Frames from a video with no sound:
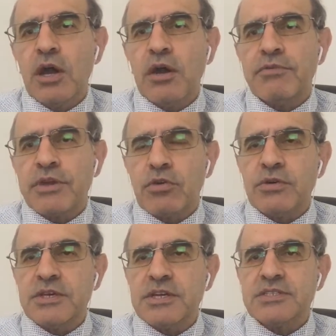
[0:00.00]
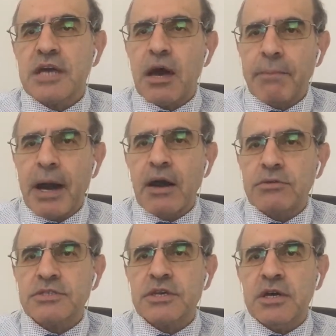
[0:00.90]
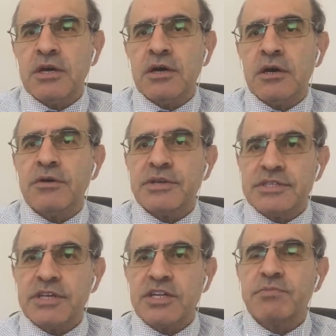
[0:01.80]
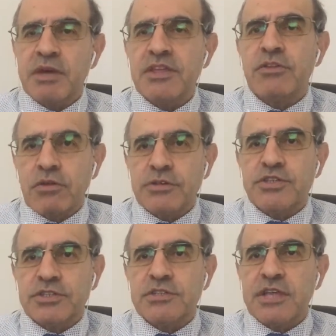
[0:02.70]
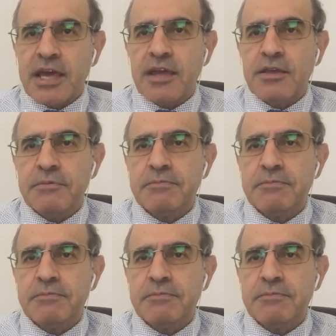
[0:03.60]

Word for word: uh, recordings about uh, research methodologies today.